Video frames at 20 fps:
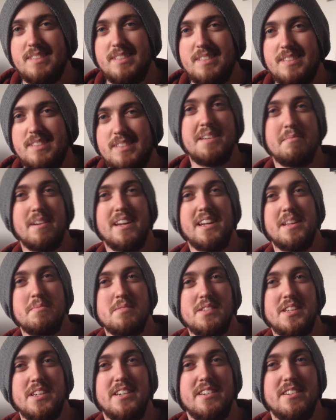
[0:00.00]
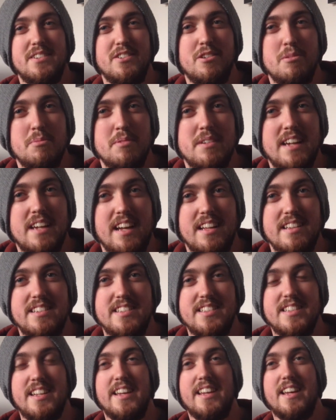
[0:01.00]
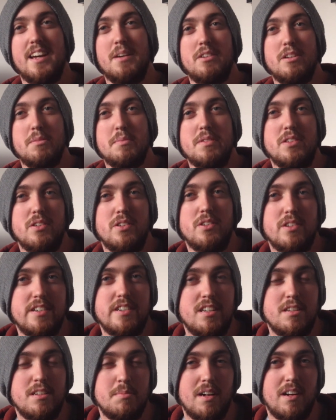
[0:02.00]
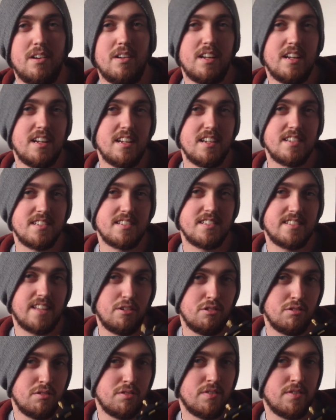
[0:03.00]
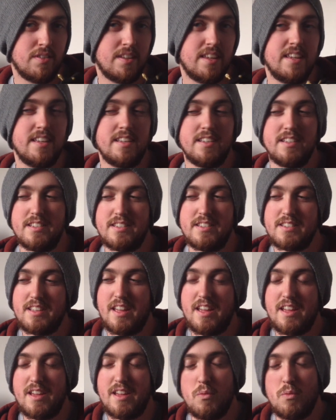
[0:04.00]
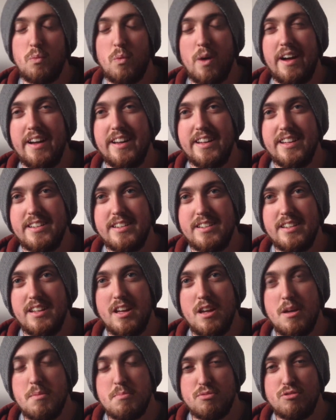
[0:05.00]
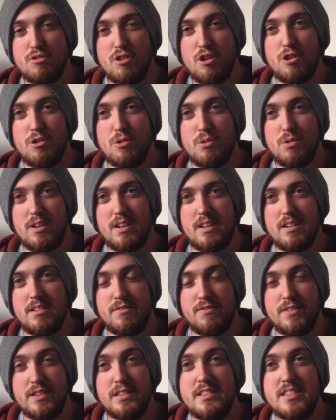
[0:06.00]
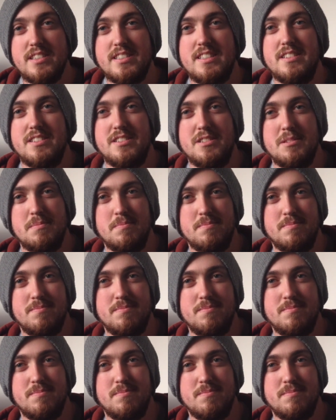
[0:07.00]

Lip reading: Hi, my name's Kurt Norbury and today I'm going to be talking about Stealth Gear's Wide Pro filter system.